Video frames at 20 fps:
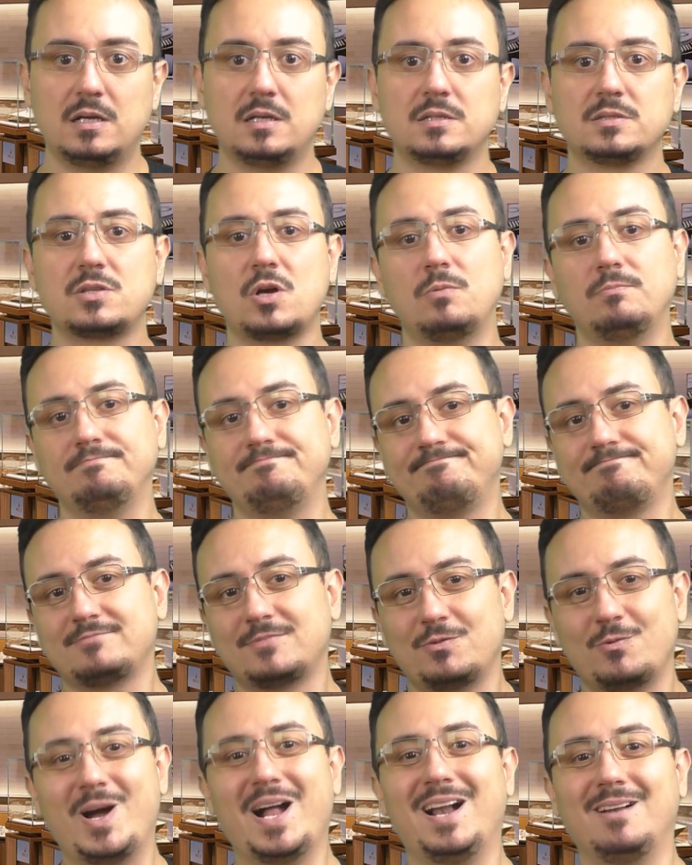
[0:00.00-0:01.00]
So,
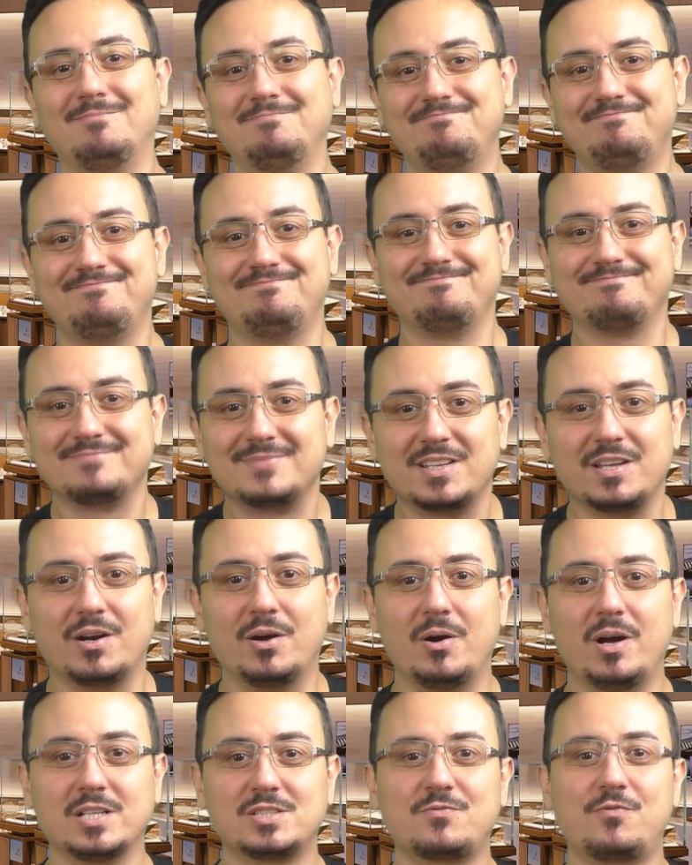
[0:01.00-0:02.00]
well,
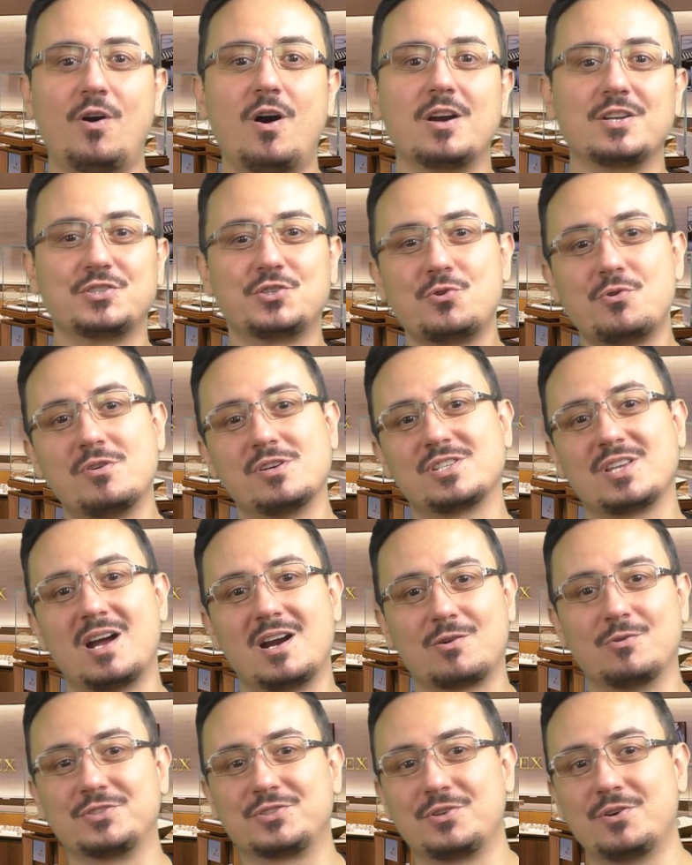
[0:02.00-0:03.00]
as far as jewelers
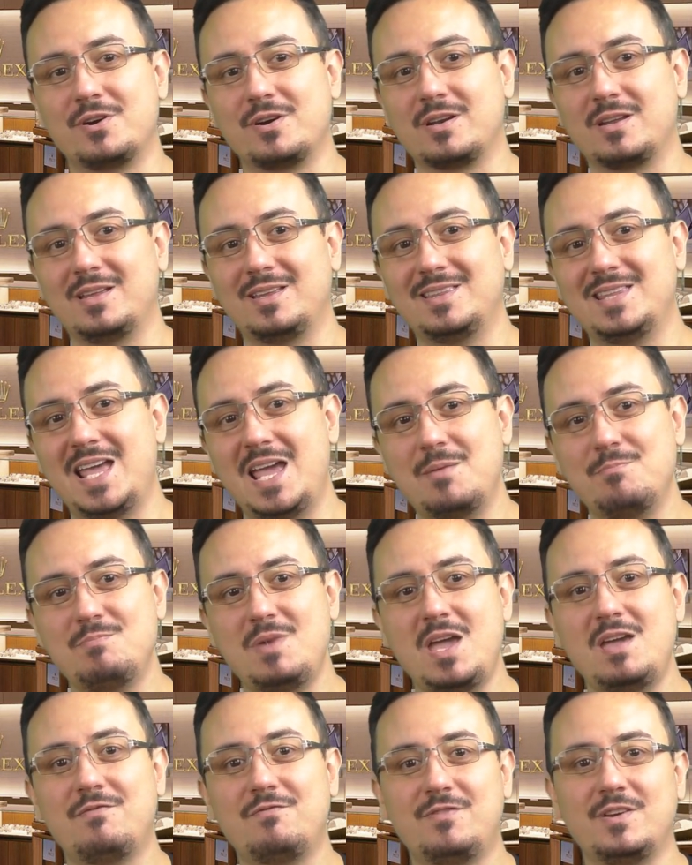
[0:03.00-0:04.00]
are concerned, they
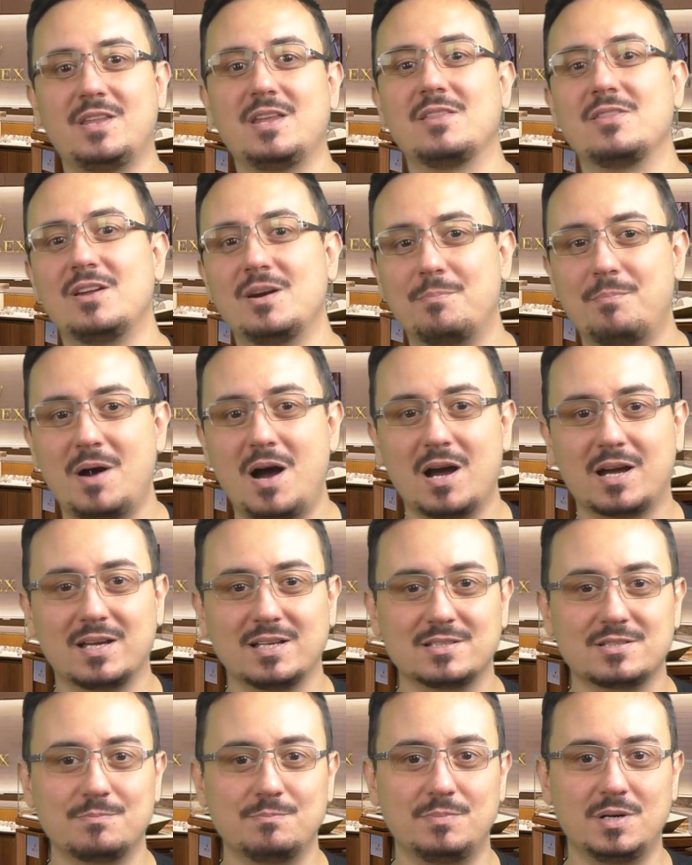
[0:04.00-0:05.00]
may fit in their
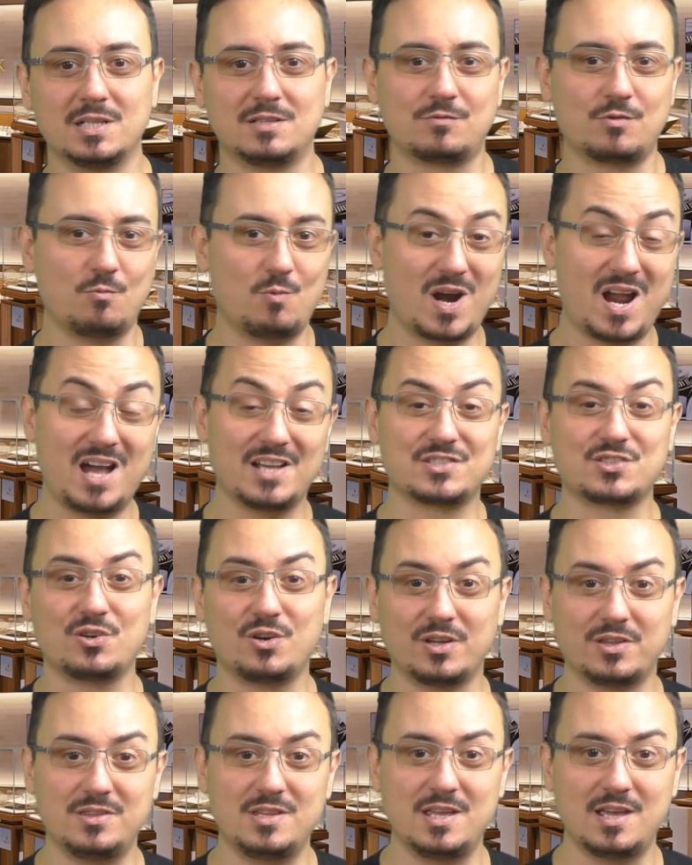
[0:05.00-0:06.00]
pockets, but from what I
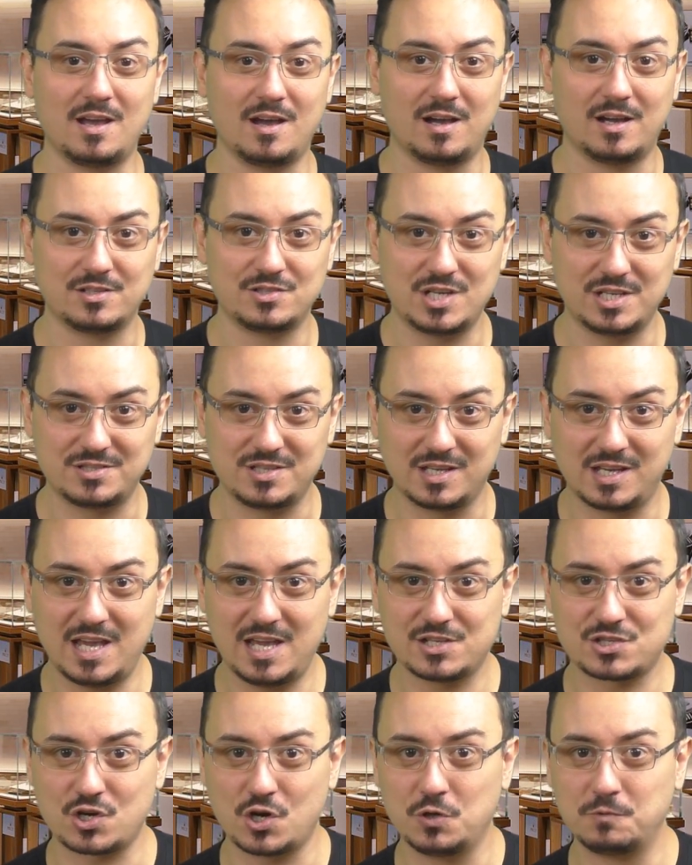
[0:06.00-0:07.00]
saw at the
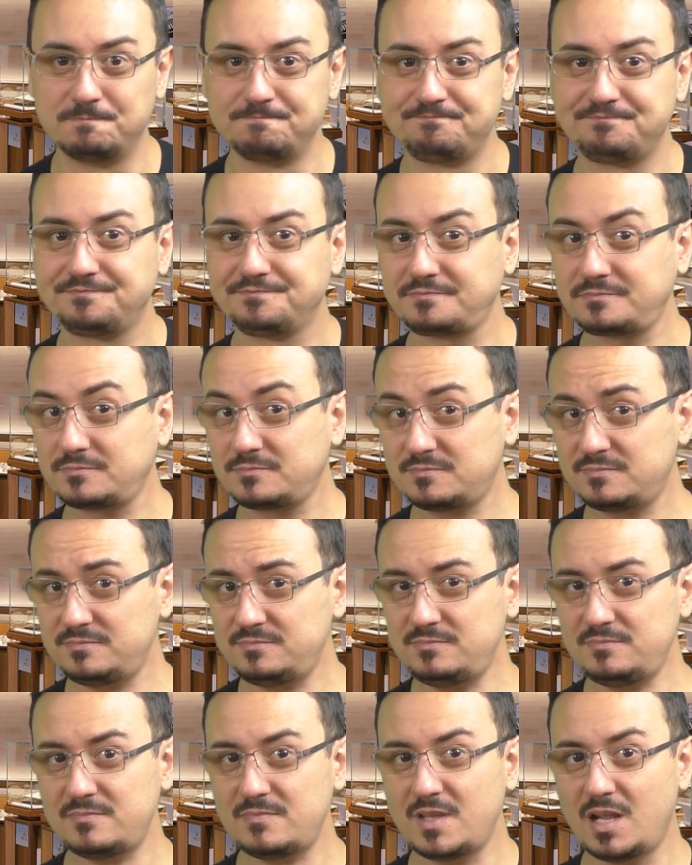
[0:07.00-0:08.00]
JCK show,
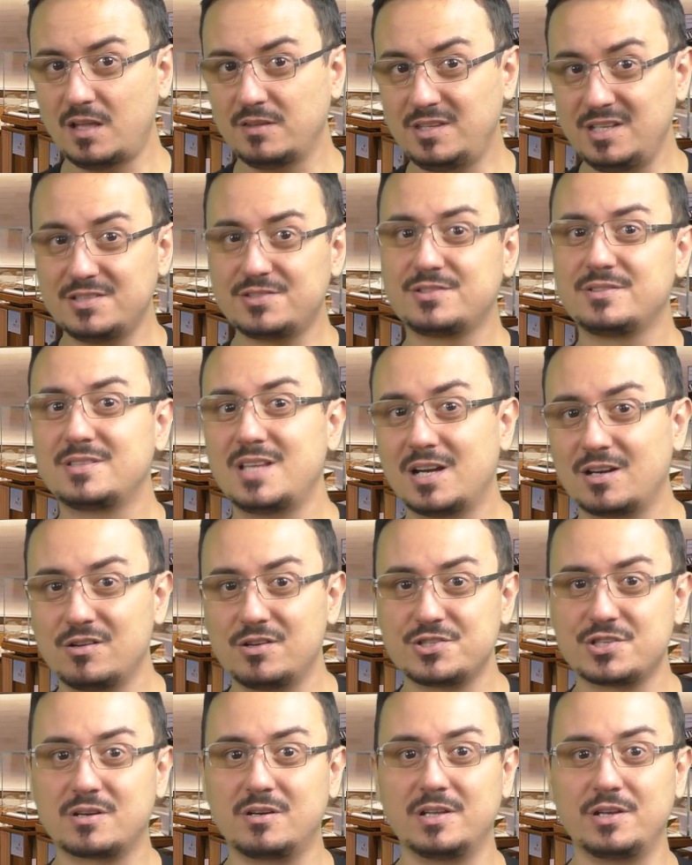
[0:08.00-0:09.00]
this
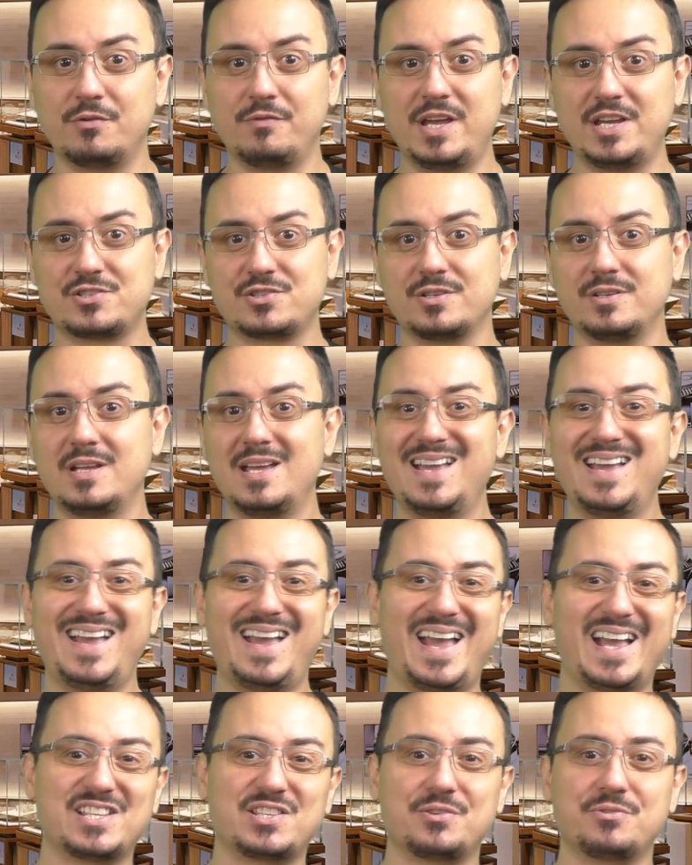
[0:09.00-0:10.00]
technological innovation
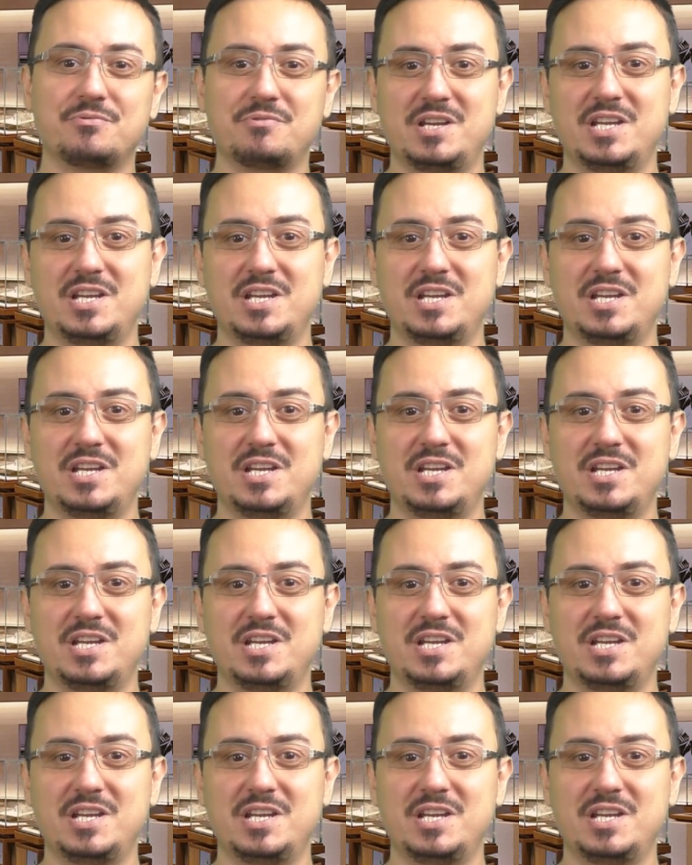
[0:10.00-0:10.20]
hasn't